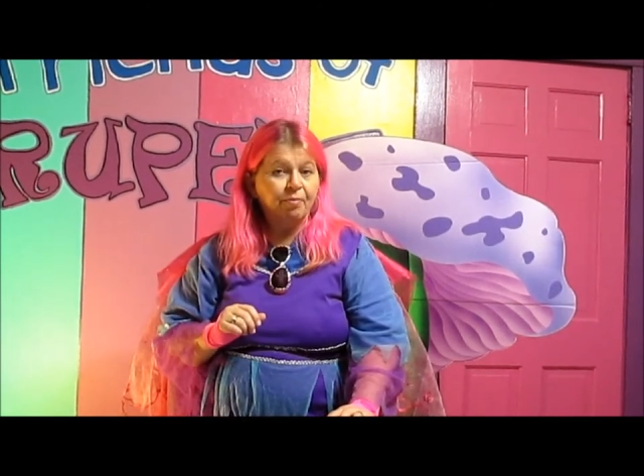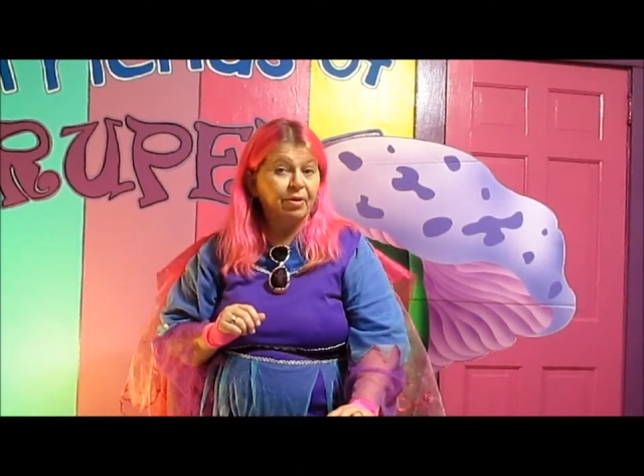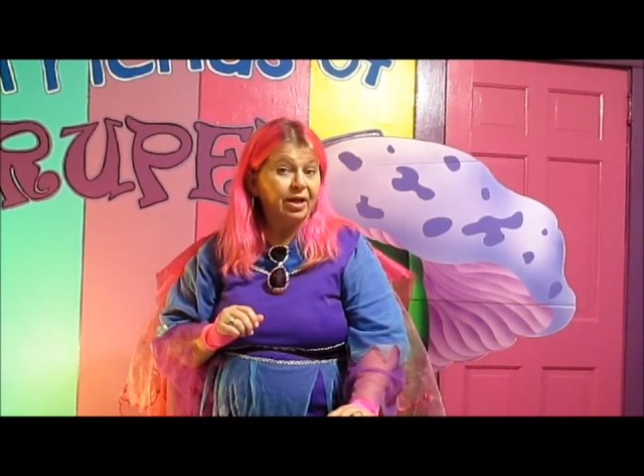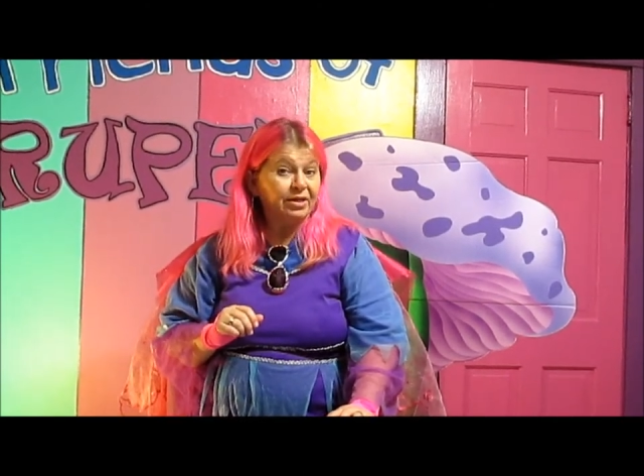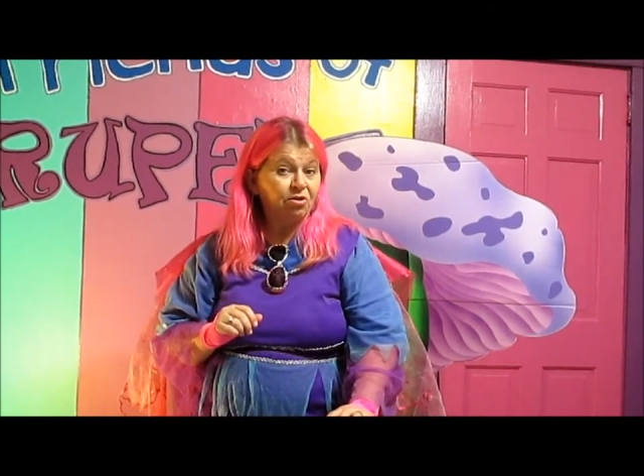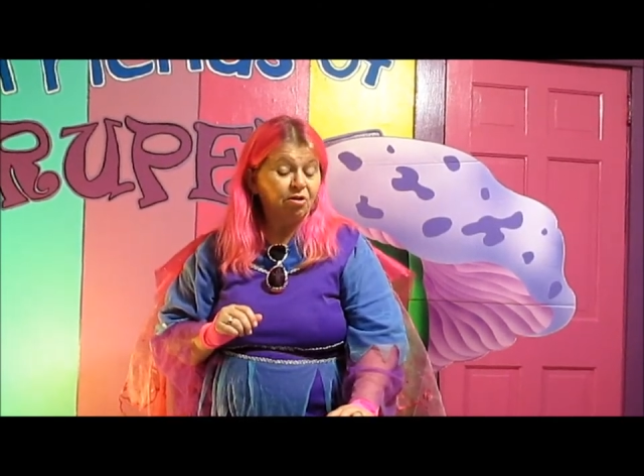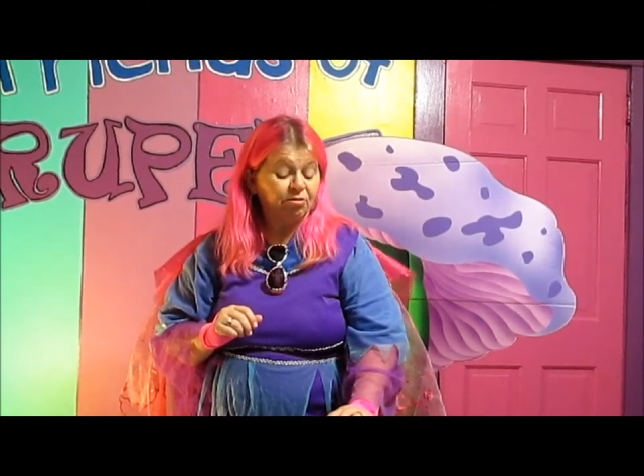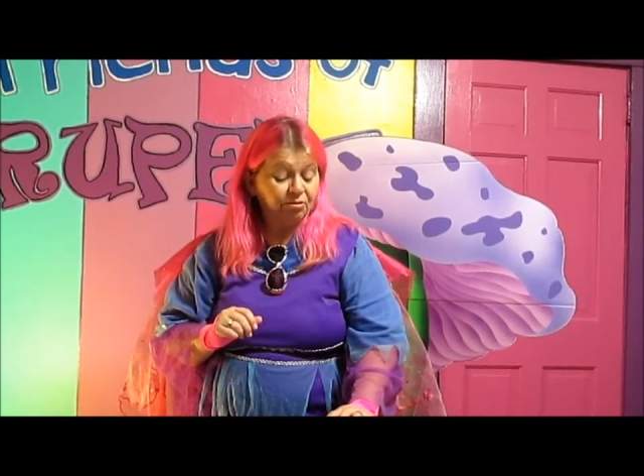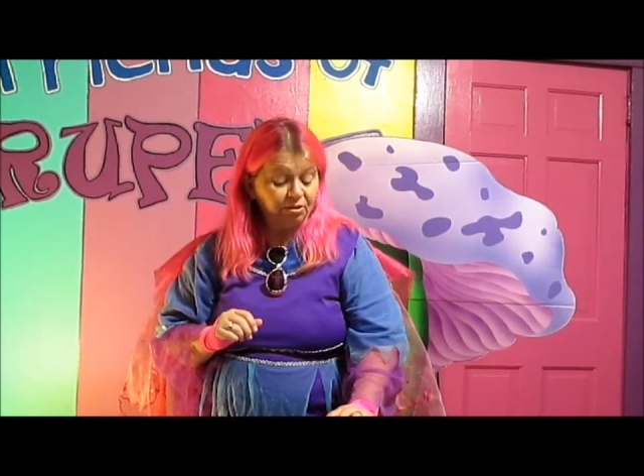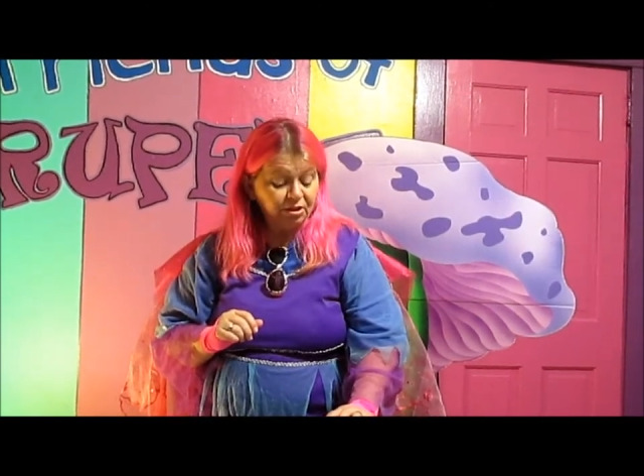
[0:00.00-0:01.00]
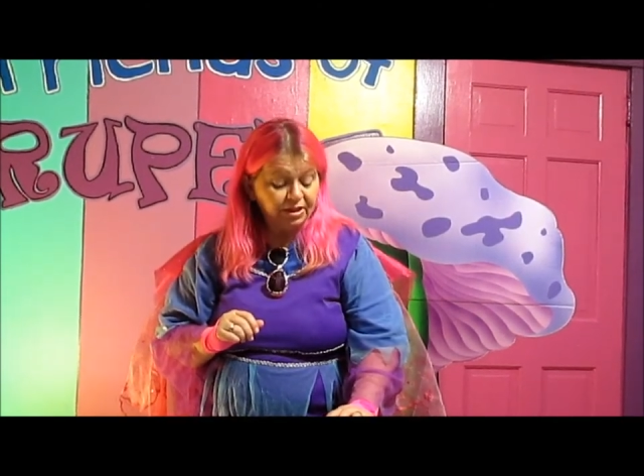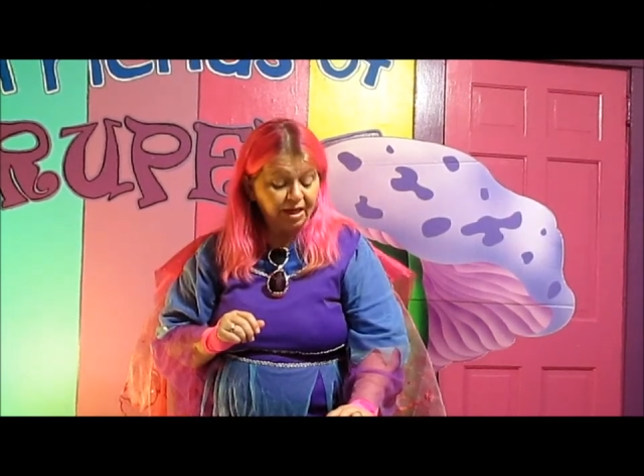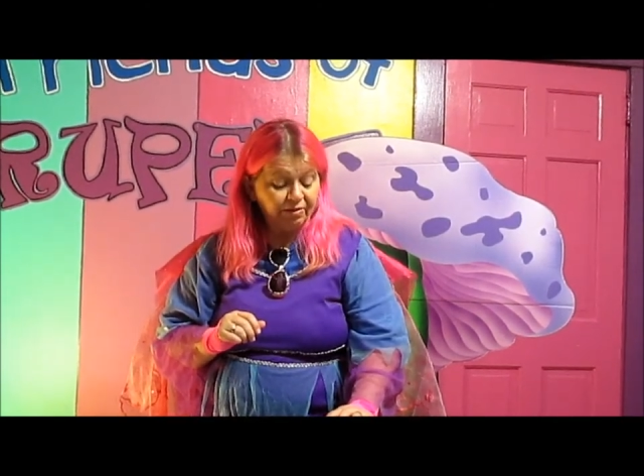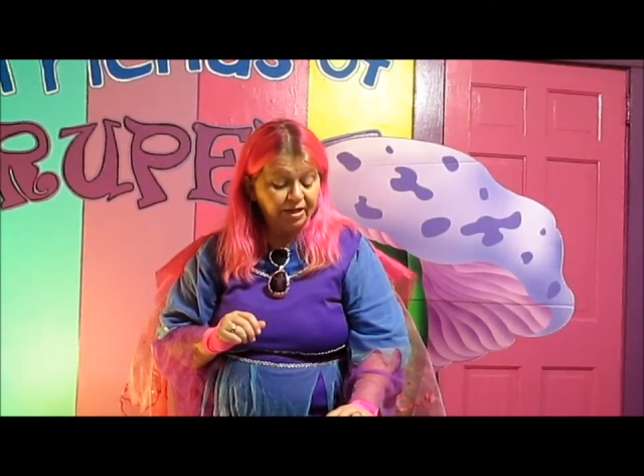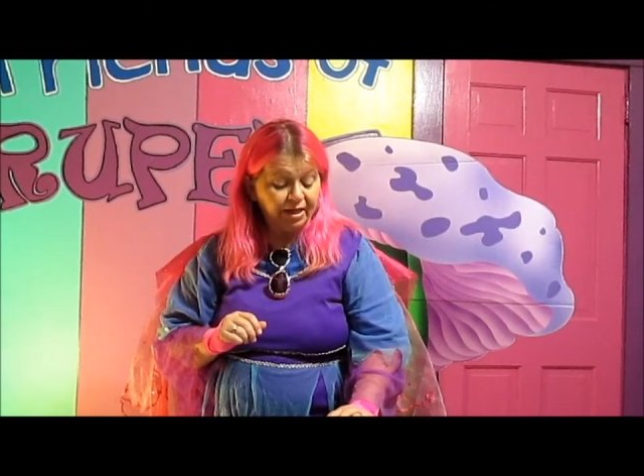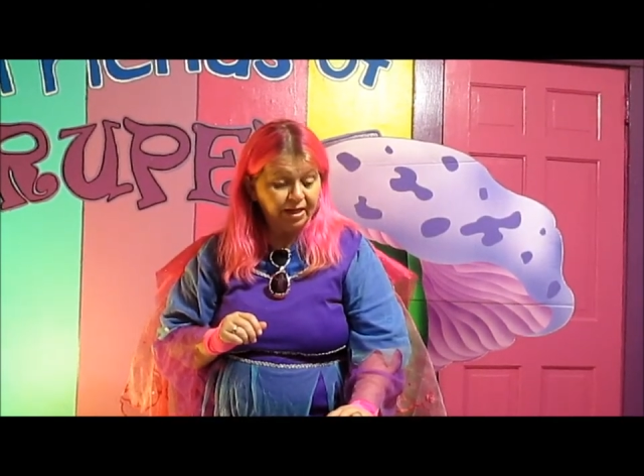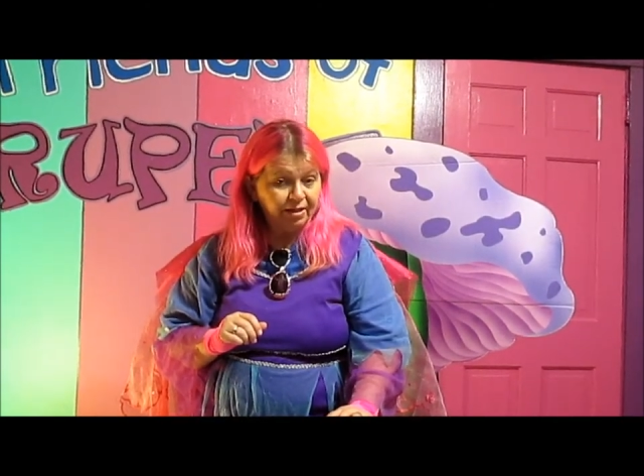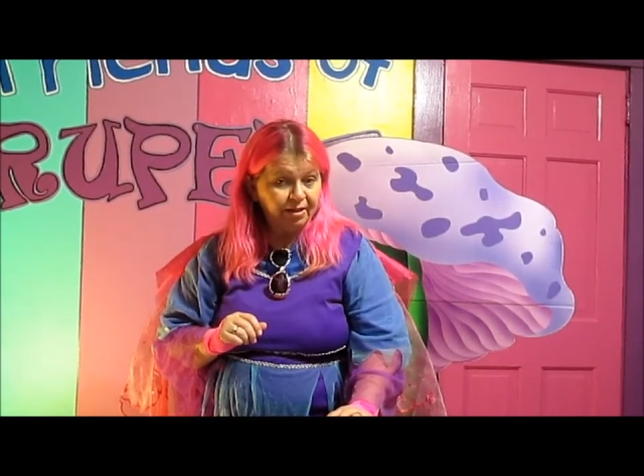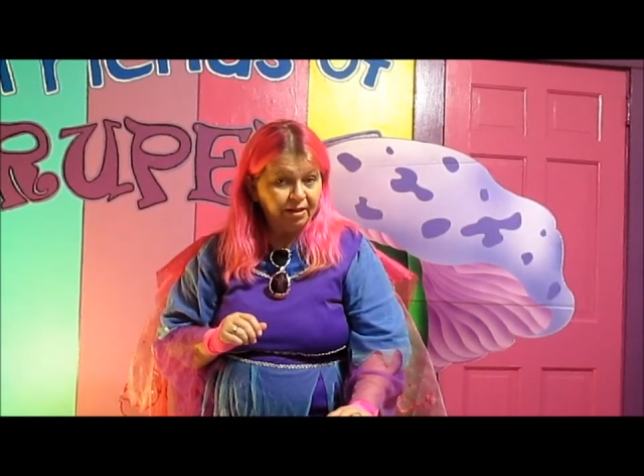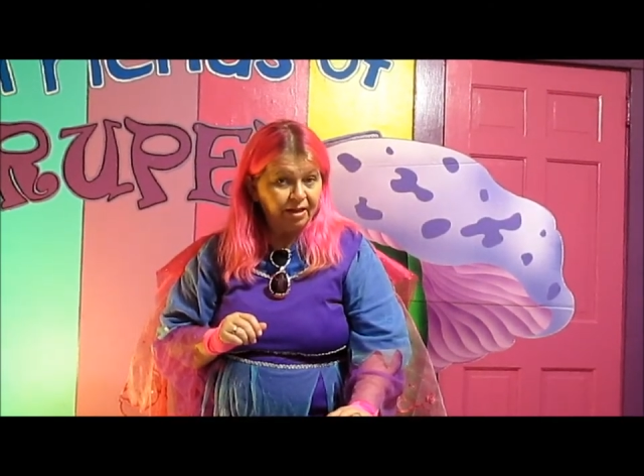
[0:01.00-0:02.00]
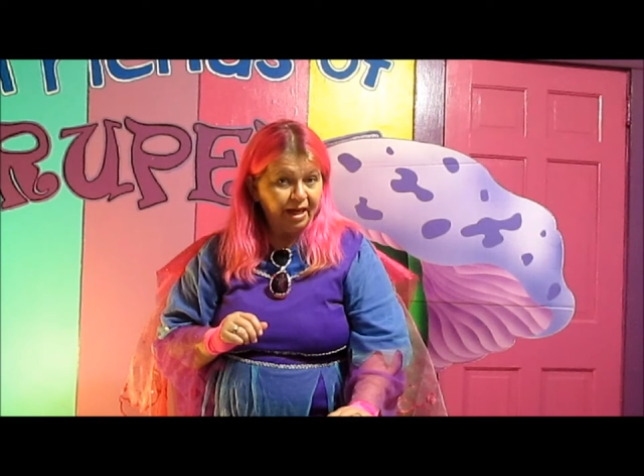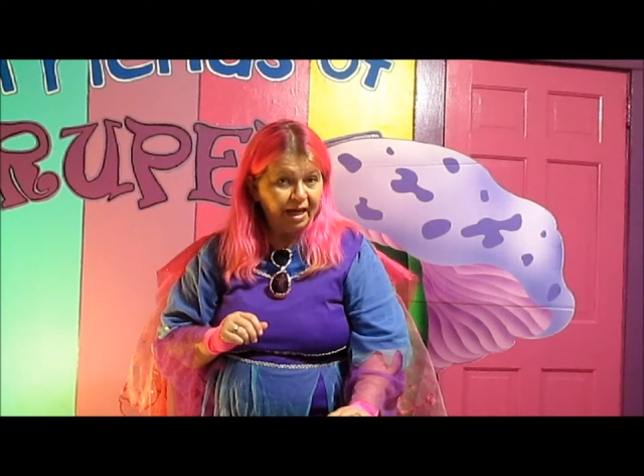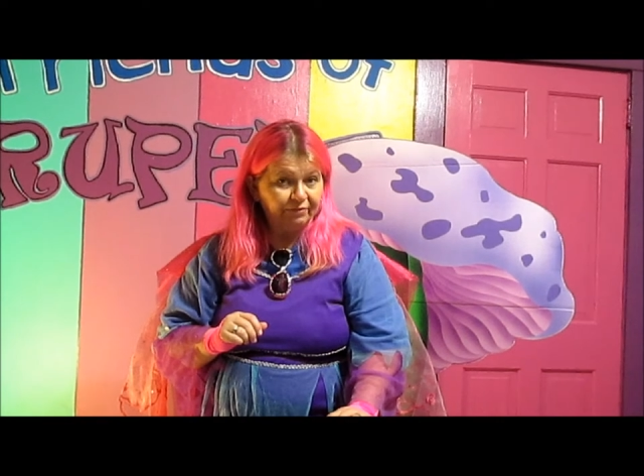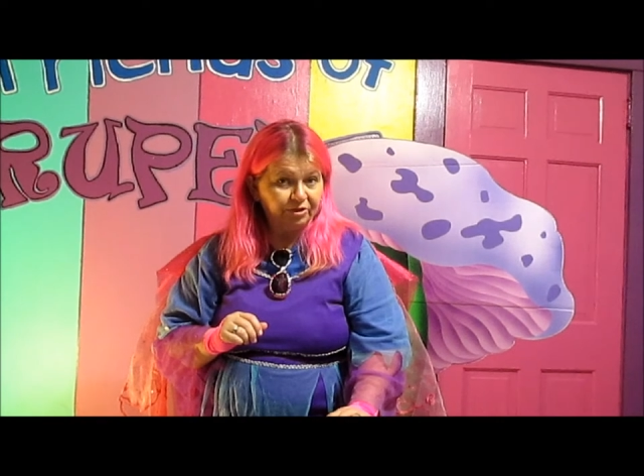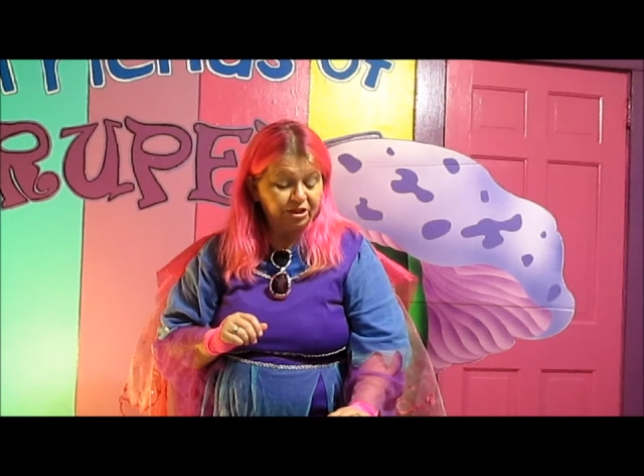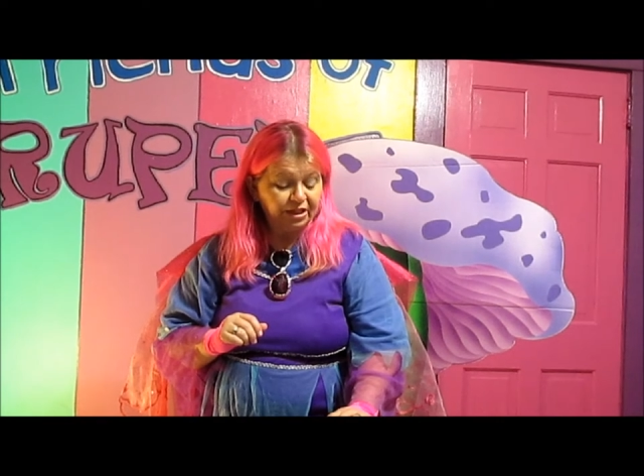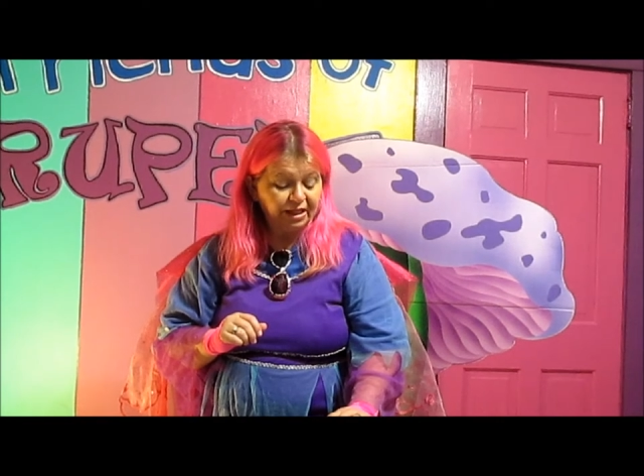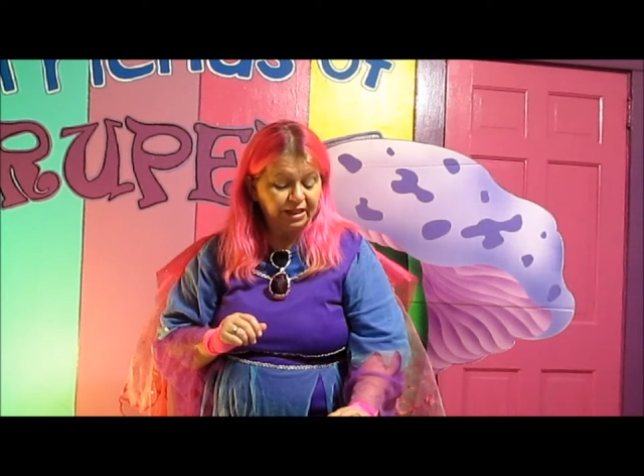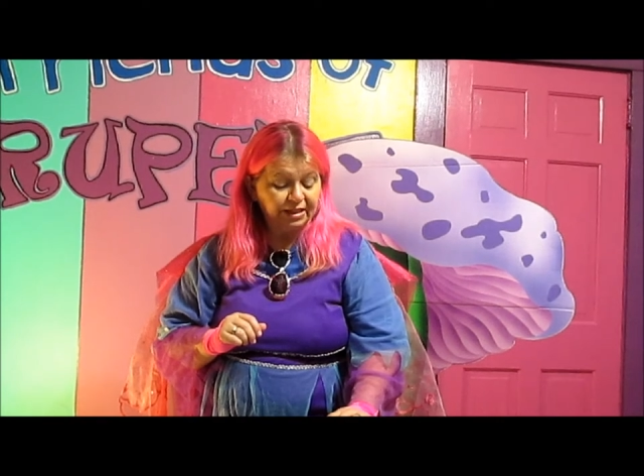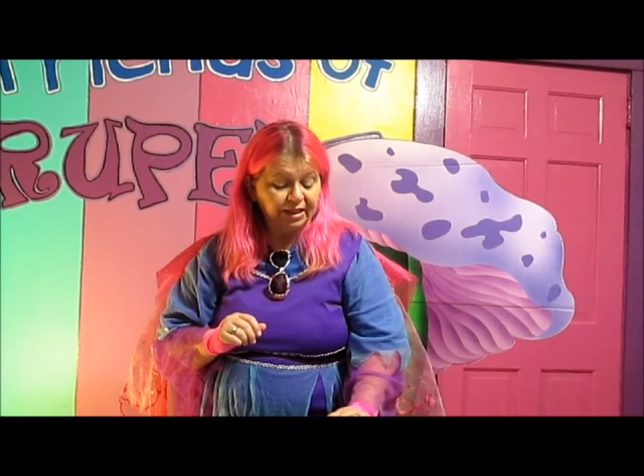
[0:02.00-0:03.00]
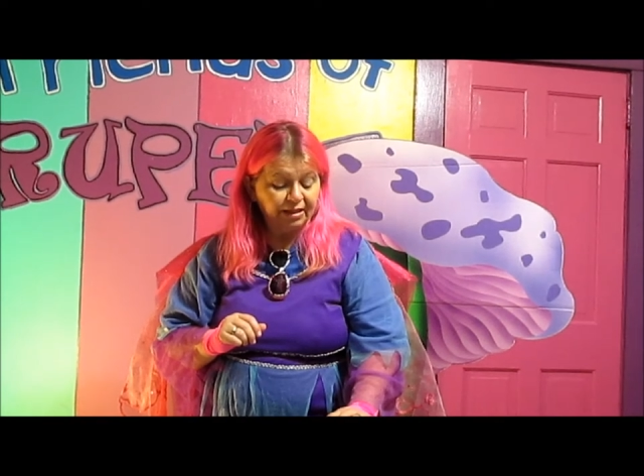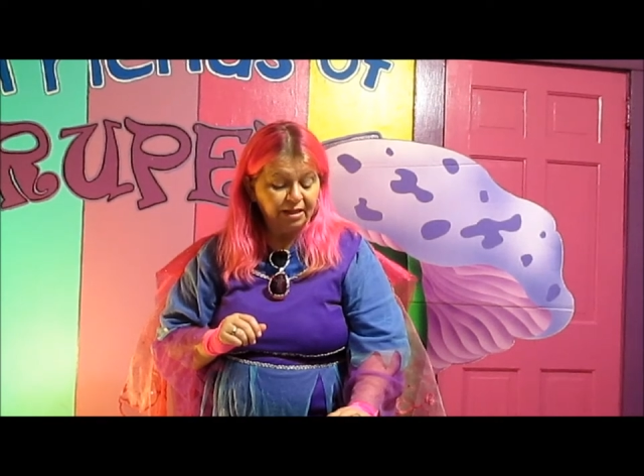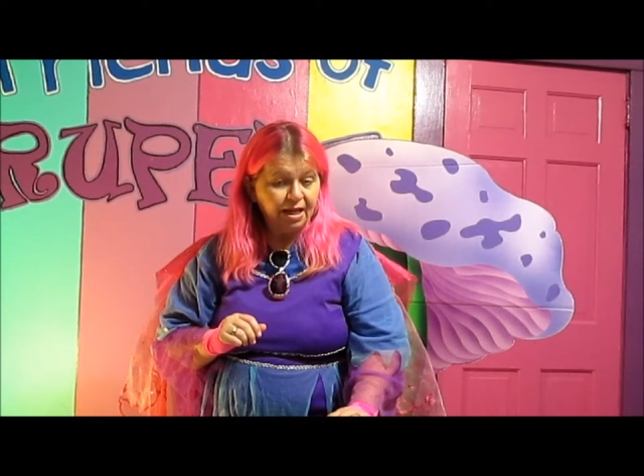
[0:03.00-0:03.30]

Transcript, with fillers: but I saw her look down at it after she kicked it,